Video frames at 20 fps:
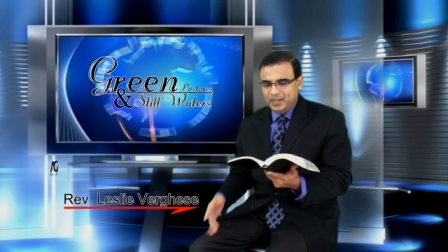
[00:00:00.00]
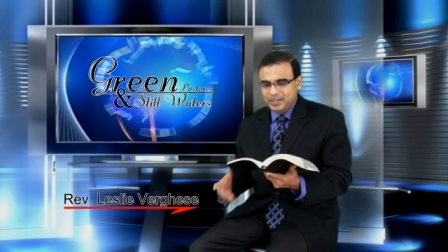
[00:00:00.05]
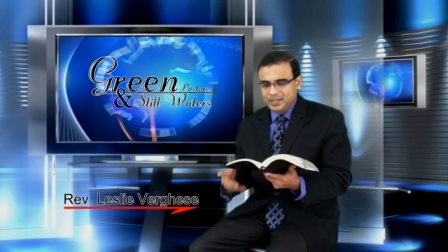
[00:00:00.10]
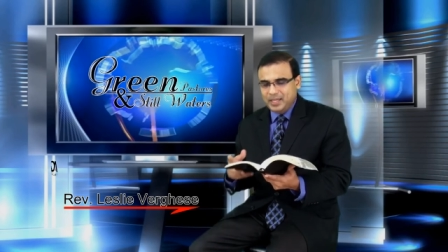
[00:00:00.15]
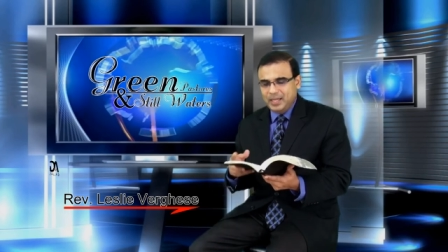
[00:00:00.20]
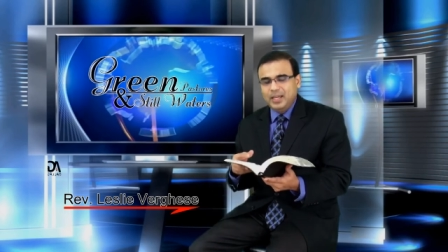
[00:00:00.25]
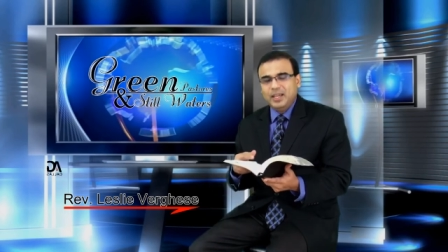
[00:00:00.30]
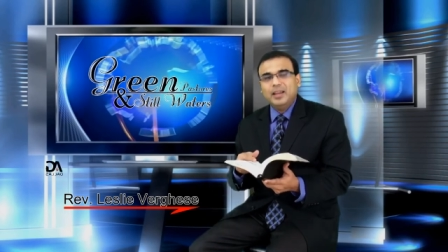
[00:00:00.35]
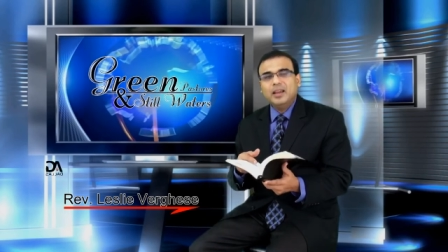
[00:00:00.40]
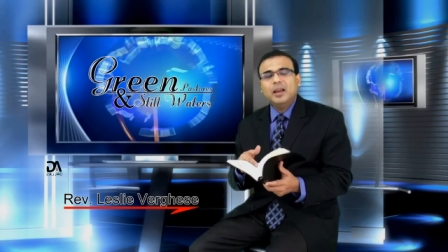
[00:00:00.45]

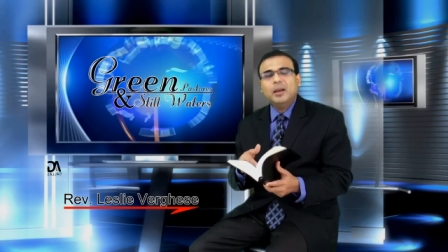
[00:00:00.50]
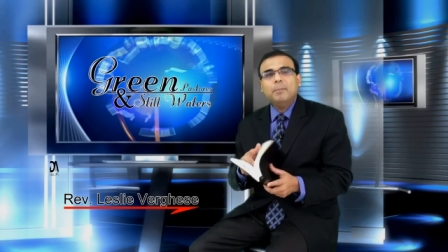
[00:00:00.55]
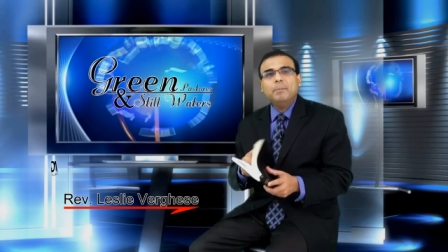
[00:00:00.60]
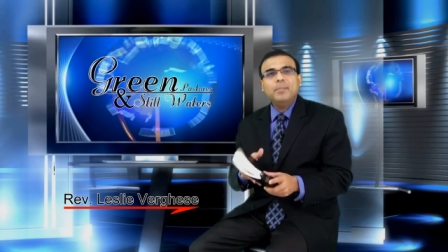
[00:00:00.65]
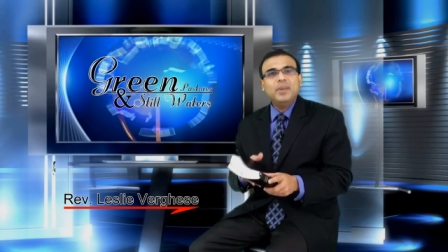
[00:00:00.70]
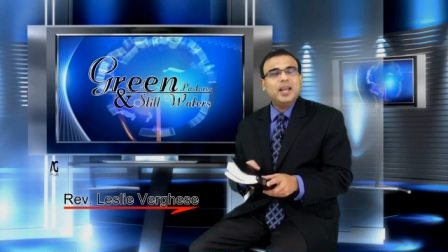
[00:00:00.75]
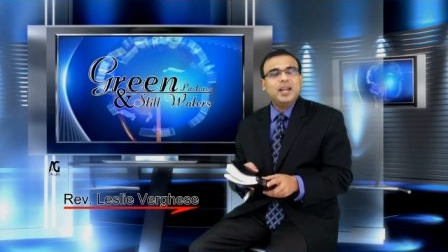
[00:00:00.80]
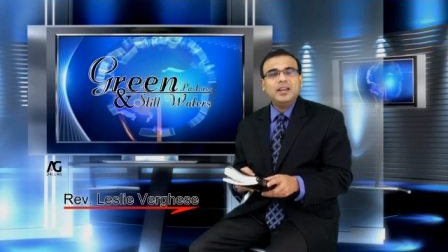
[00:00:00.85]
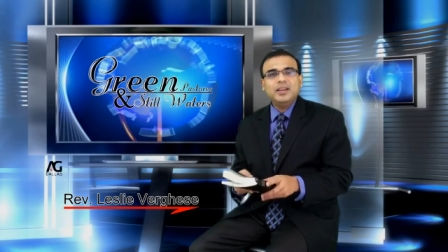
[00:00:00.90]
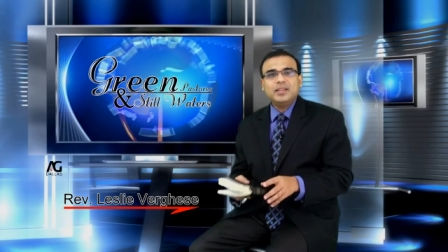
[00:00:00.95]
See,
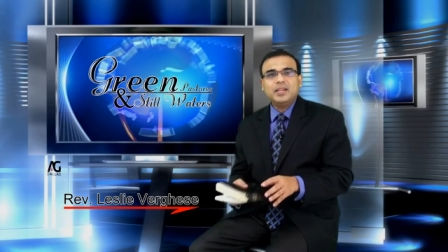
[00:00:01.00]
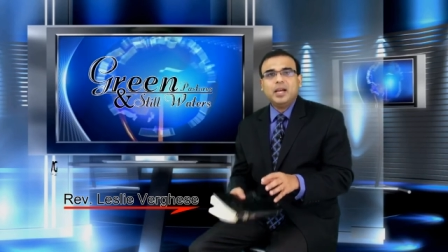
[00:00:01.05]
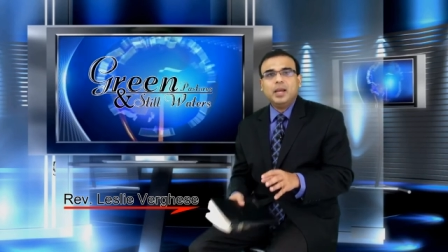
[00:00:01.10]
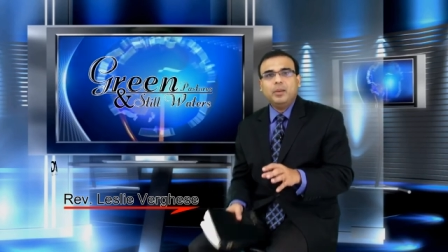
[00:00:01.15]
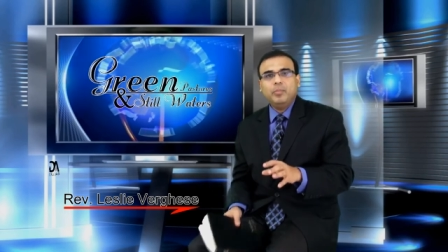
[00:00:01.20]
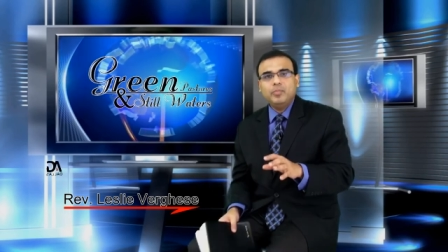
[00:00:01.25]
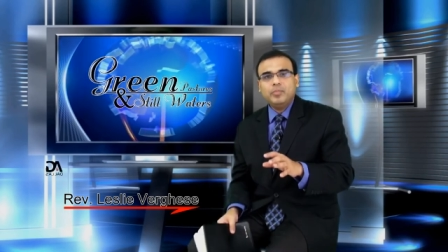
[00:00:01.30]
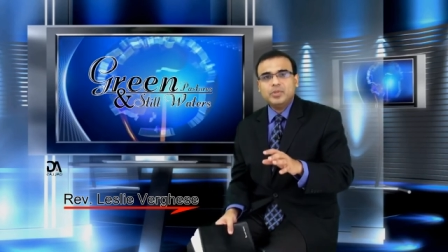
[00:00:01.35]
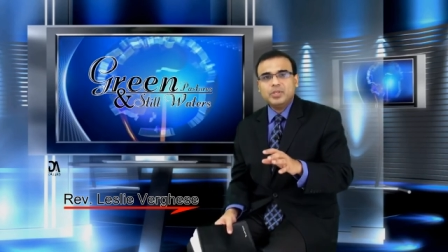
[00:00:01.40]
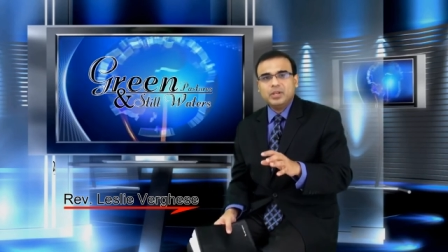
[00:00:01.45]
many
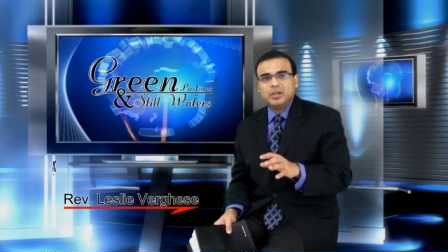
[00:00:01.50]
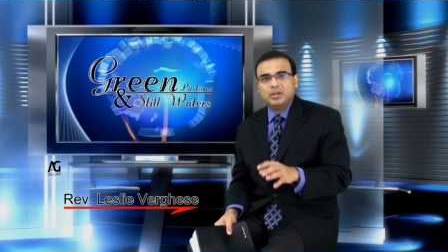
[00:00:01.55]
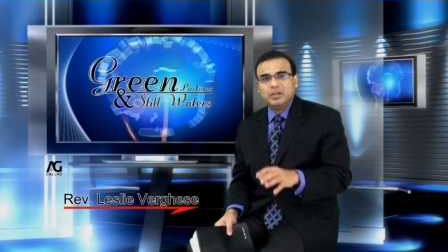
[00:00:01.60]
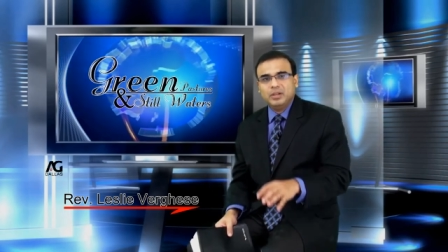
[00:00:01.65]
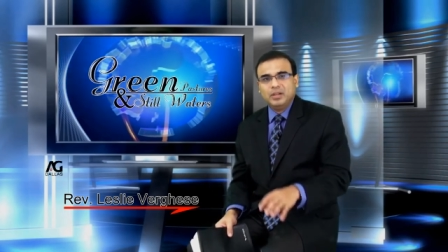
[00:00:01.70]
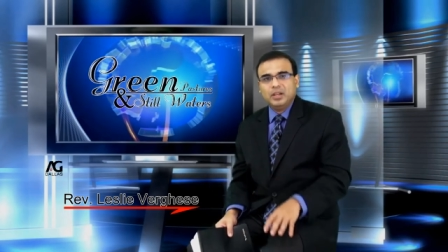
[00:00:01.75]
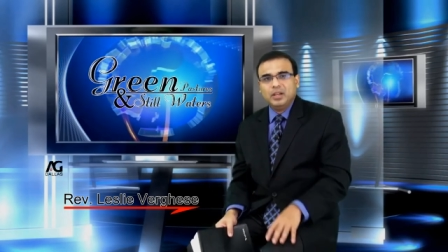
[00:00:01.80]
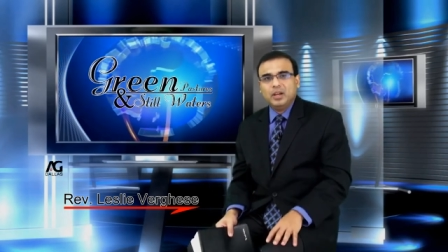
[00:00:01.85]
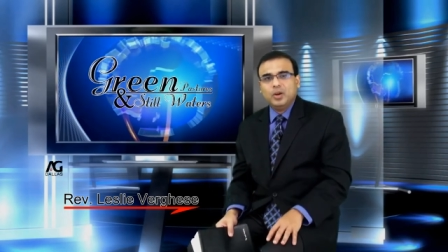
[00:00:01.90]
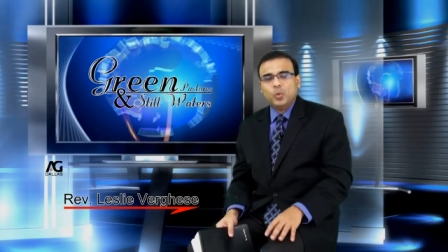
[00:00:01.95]
times
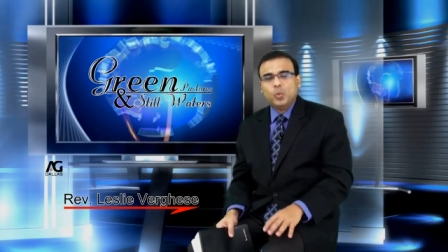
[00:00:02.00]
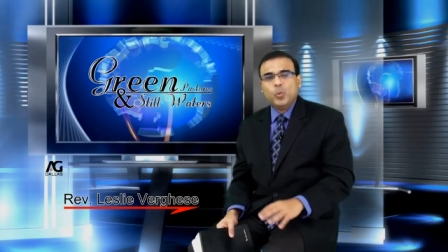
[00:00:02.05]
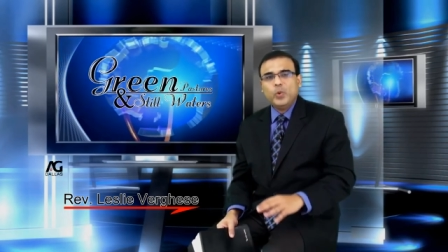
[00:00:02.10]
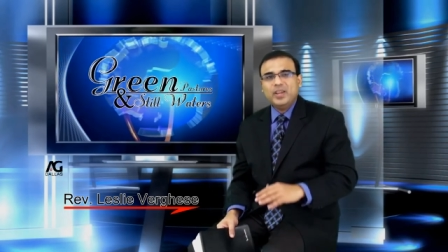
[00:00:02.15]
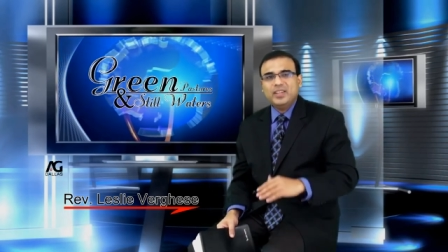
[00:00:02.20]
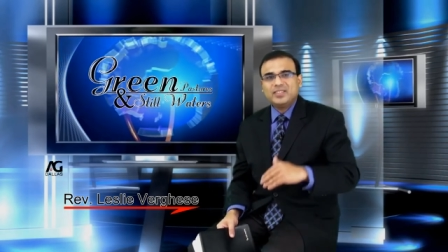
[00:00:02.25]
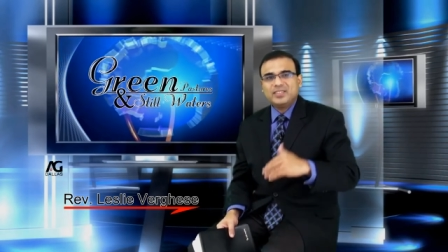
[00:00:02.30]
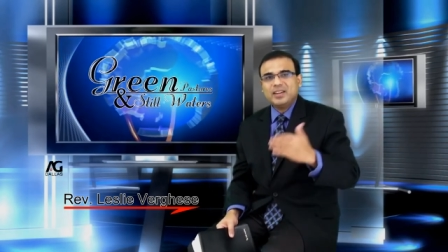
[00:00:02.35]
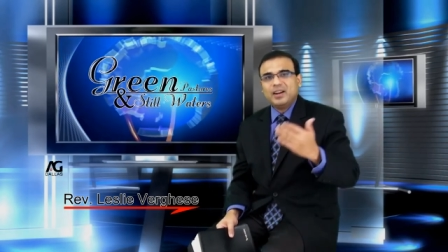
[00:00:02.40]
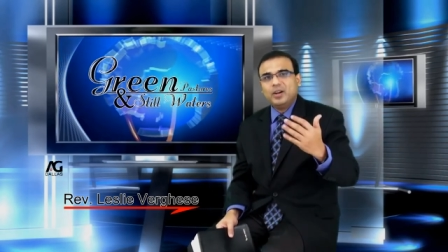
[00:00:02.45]

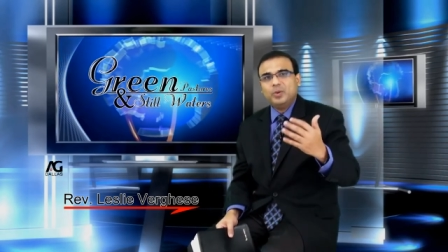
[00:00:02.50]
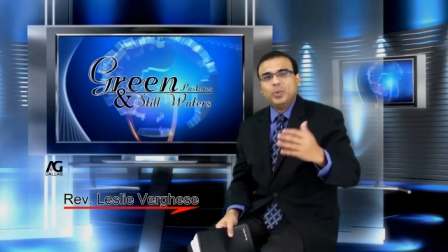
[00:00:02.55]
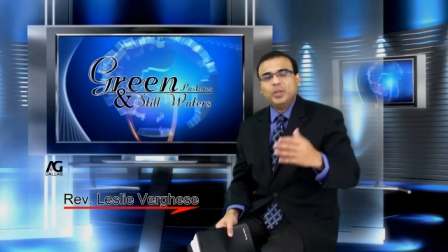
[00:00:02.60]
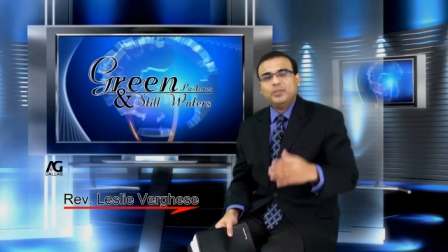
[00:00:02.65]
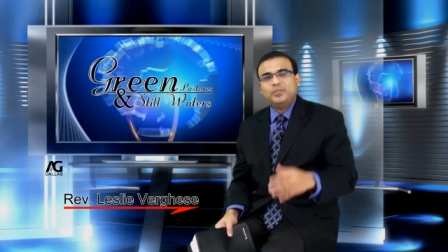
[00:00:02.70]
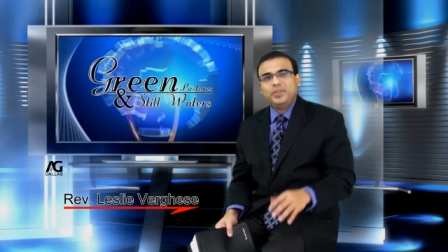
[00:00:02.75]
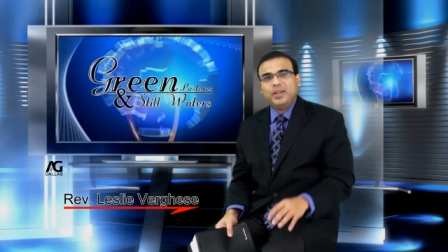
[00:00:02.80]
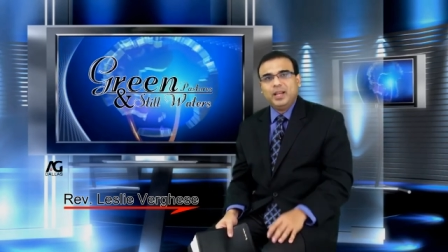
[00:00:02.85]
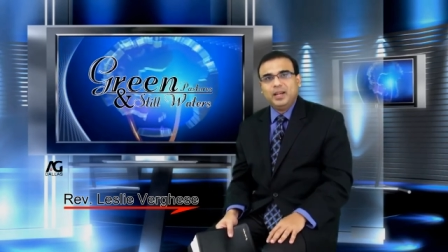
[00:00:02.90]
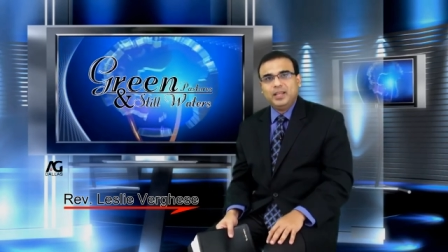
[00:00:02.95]
we start
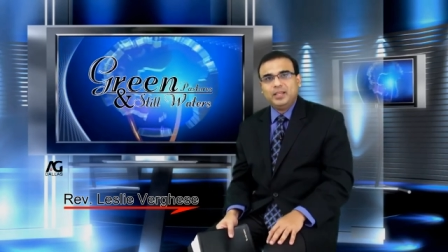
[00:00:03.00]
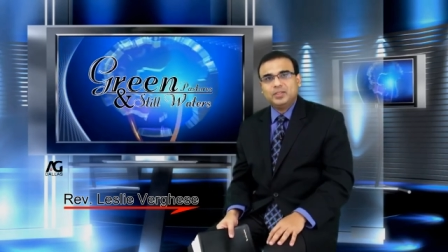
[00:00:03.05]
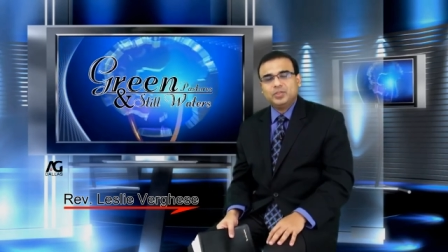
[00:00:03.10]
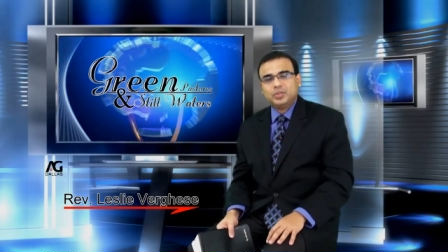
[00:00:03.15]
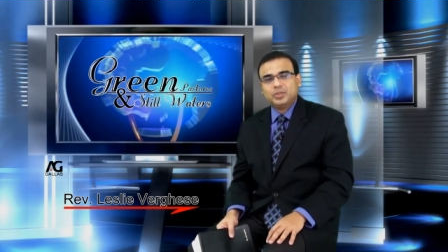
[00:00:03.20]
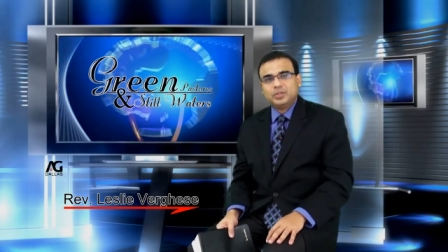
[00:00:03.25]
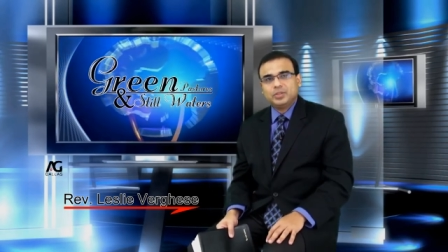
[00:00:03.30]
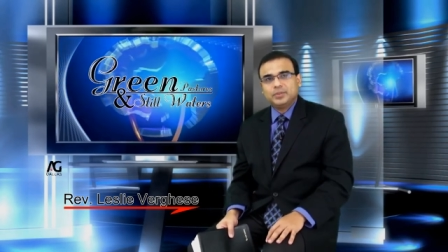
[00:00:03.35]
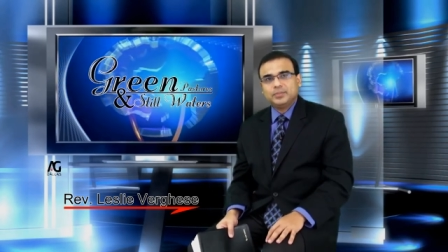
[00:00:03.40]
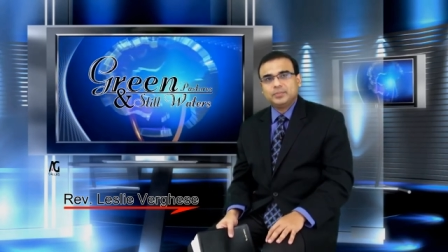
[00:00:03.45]
with
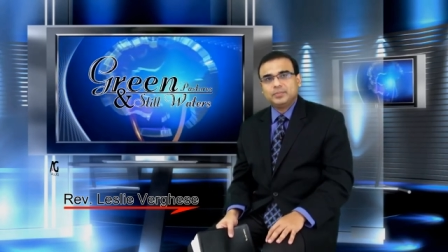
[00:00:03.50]
feelings.